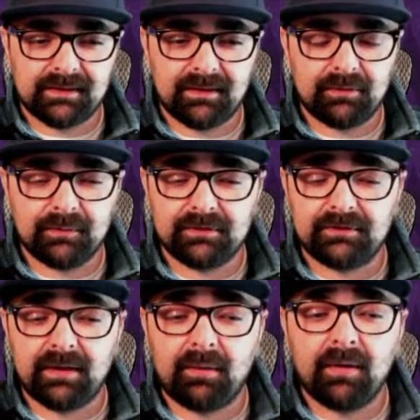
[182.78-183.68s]
will take out the
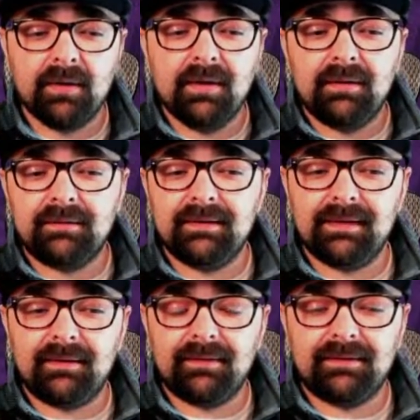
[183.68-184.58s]
wizard tower, to
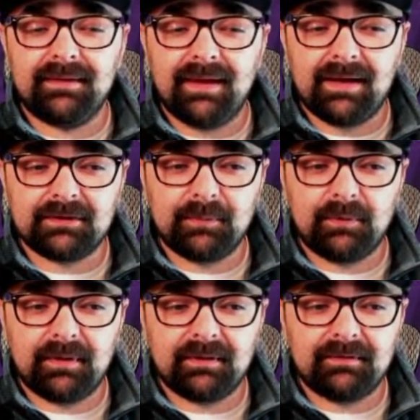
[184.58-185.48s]
take out the
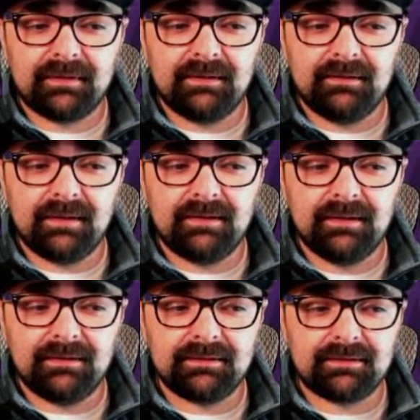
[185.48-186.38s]
X-bow right over here, and
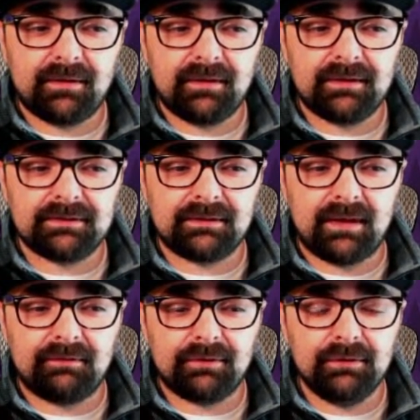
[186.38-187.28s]
then to start his
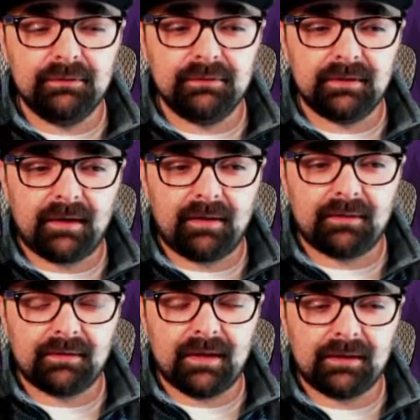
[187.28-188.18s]
lava loon
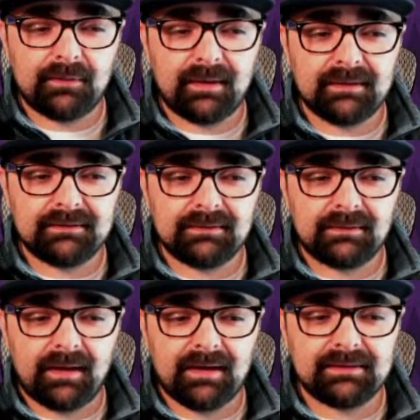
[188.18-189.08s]
counterclockwise
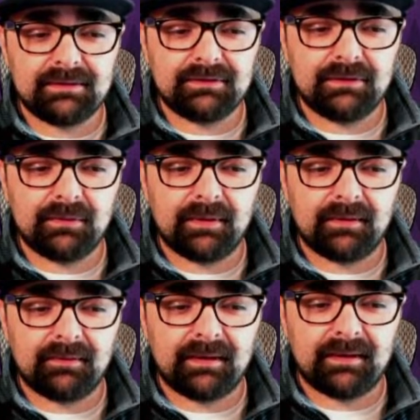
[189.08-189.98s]
as he's
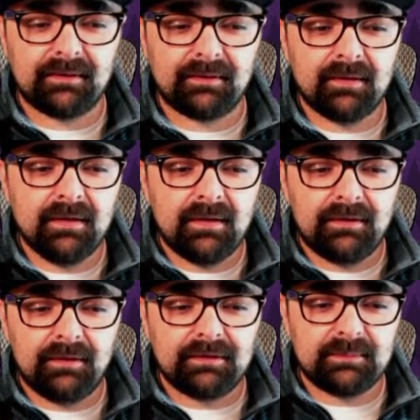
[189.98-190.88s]
doing right here.
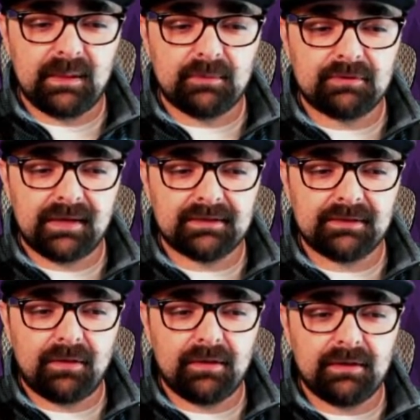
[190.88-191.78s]
Notice the baby dragon is
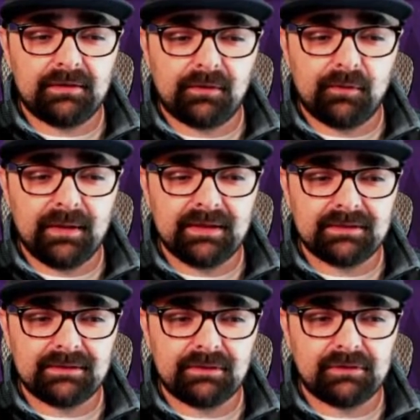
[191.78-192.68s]
going in, the queen
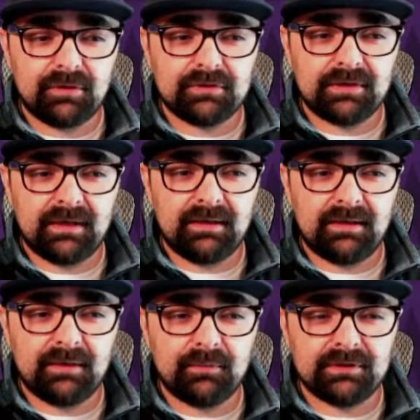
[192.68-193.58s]
is still charging in,
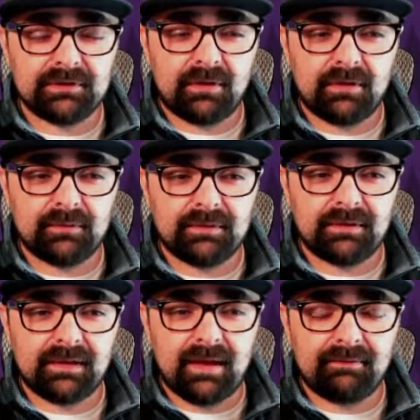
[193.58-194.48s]
and then we started with
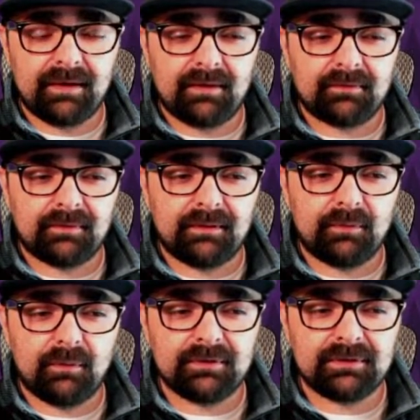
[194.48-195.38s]
the lava hound, right?
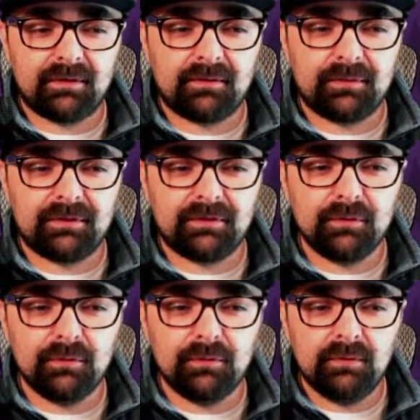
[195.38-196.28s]
Well, we started with
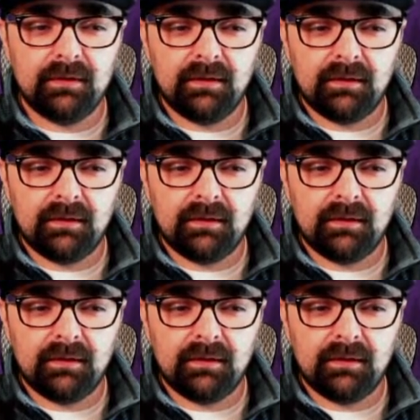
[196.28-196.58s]
2,